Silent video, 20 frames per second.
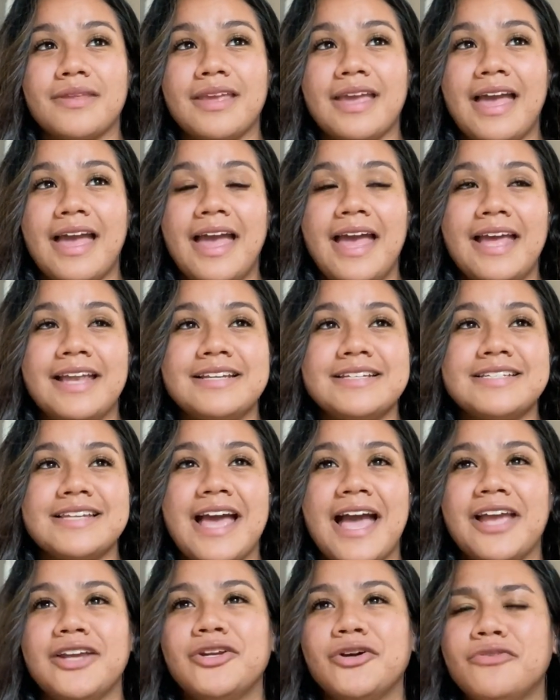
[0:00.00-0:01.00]
And
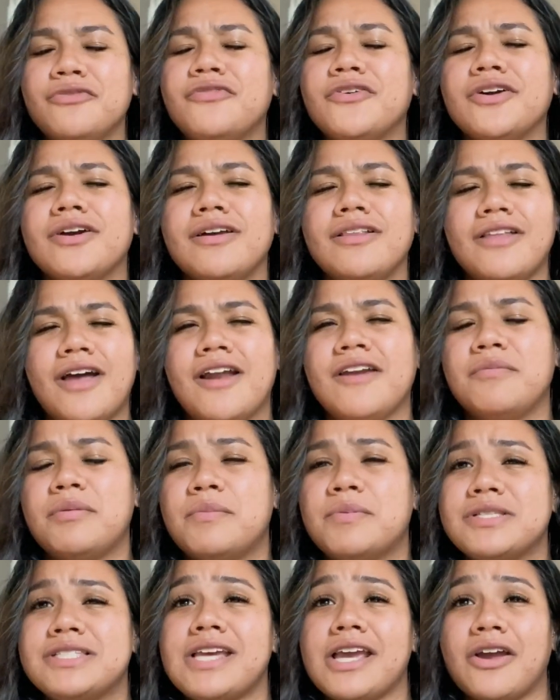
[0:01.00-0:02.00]
I know for a lot of
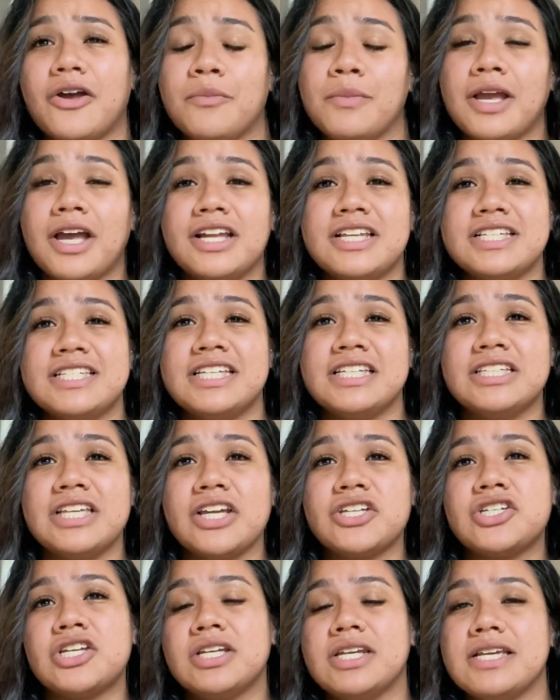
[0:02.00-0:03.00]
people it's like, oh my god, a
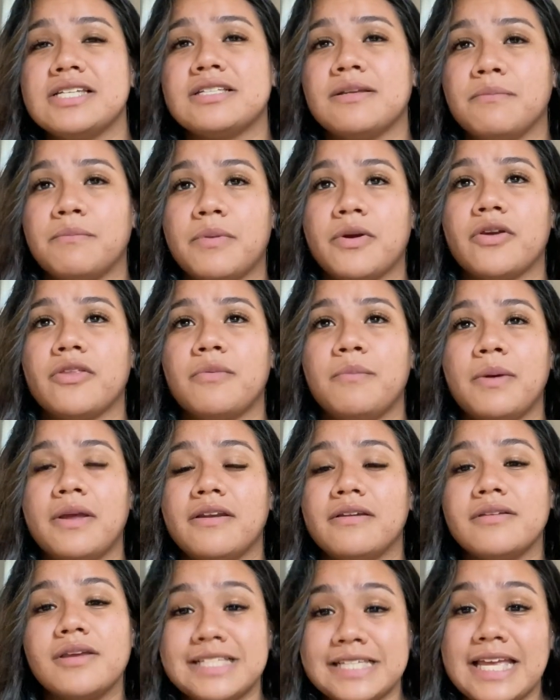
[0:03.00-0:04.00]
C-section isn't birth, but
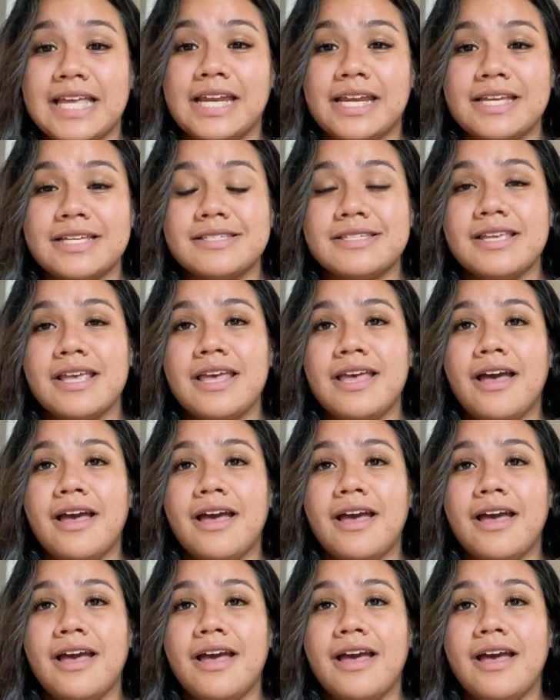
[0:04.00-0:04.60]
it is.